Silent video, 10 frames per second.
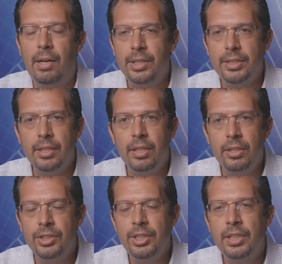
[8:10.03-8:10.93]
Our
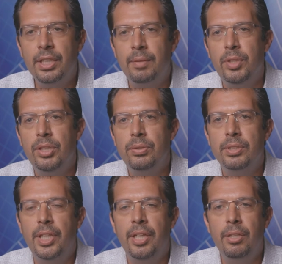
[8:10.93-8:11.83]
technology can be
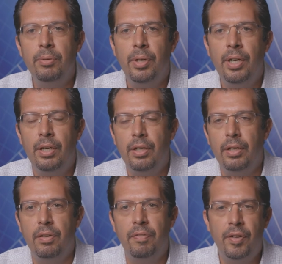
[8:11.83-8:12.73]
used anywhere
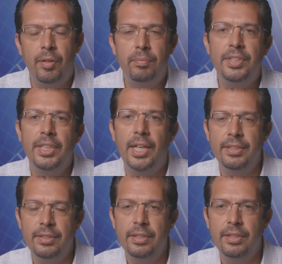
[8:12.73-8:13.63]
from
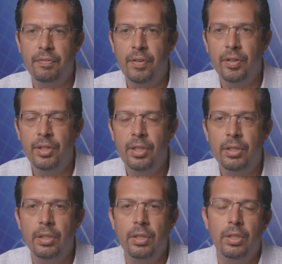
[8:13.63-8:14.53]
de-icing
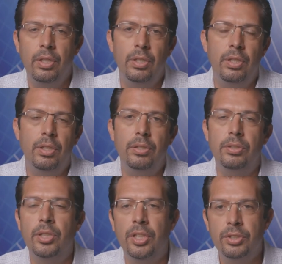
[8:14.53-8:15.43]
defogging
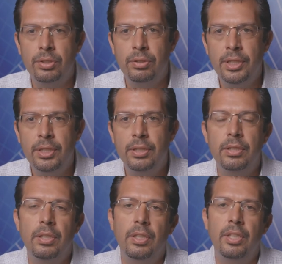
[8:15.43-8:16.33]
uh,
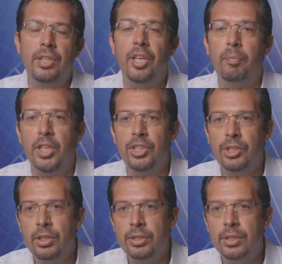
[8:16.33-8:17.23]
touchscreen, EMI
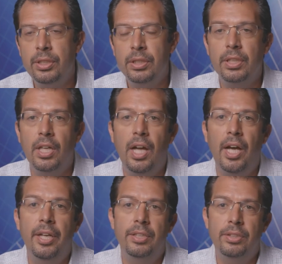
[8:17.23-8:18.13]
shielding,
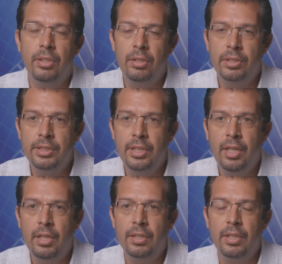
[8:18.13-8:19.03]
high-end solar
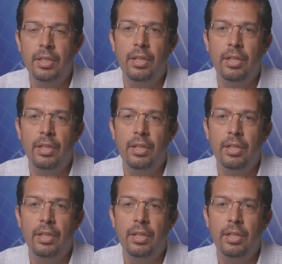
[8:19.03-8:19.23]
cell,